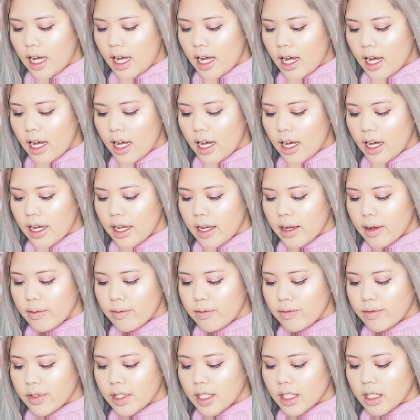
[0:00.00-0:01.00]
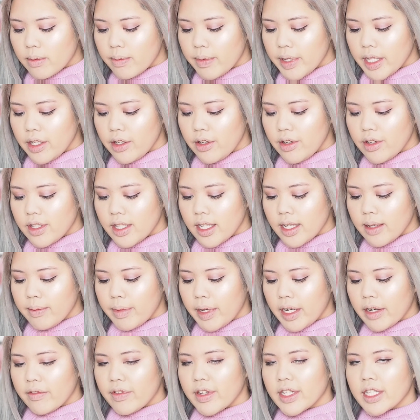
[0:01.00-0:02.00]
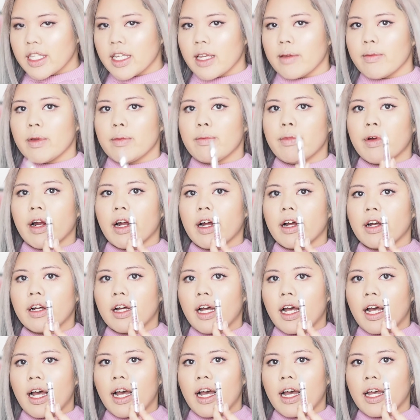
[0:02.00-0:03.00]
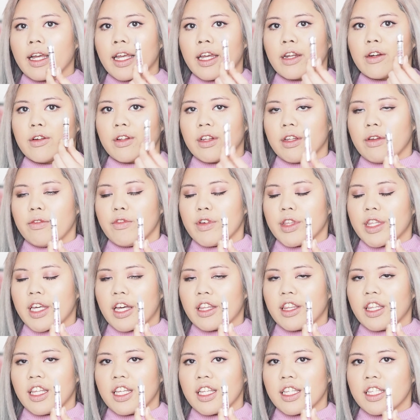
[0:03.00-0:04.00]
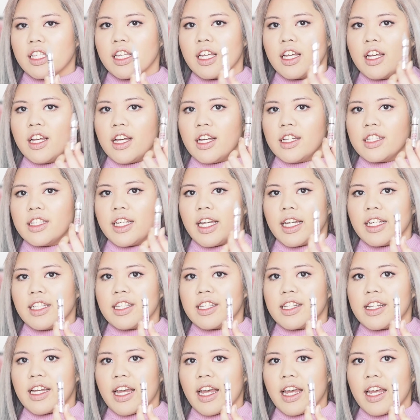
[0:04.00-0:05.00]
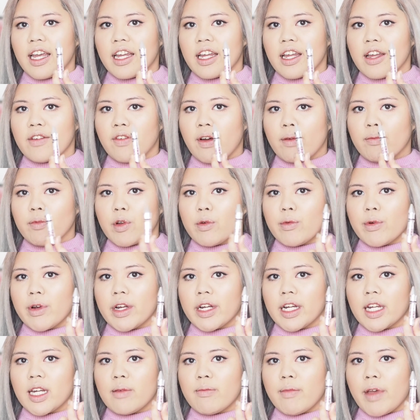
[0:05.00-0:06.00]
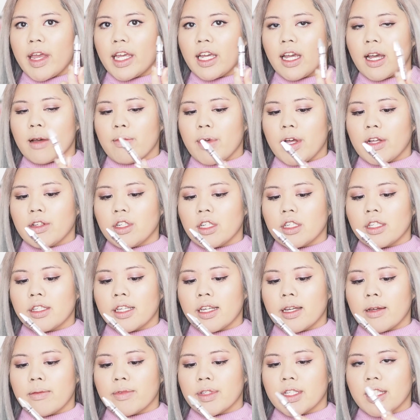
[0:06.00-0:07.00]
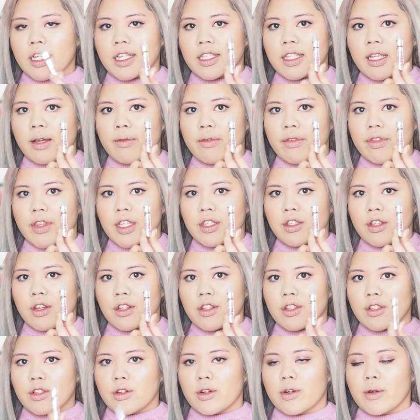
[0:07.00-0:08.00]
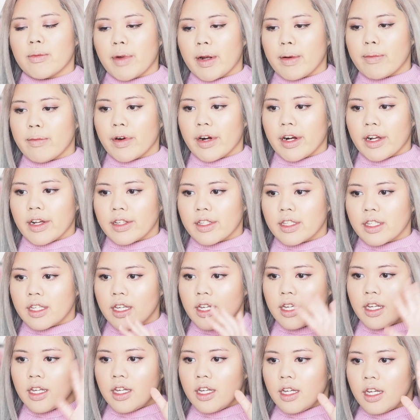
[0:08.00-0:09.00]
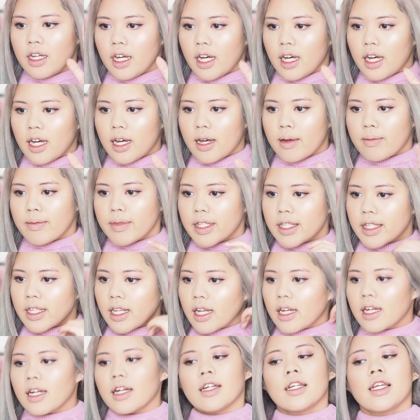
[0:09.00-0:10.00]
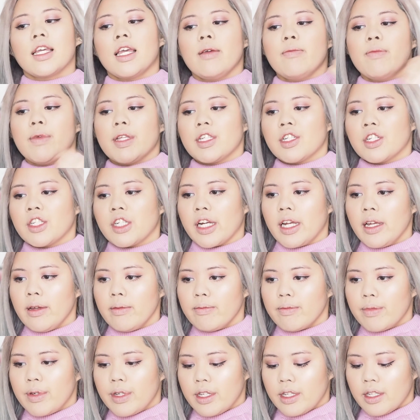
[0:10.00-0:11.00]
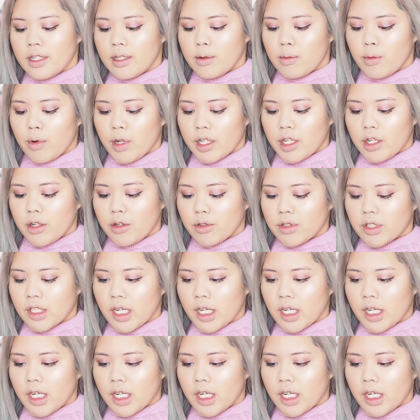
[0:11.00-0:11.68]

I have just been using Benefit Skinny Brow. I cannot live without this. Day to day, if I'm not wearing any makeup, I'll just slick some of this on so my brows keep its shape, what little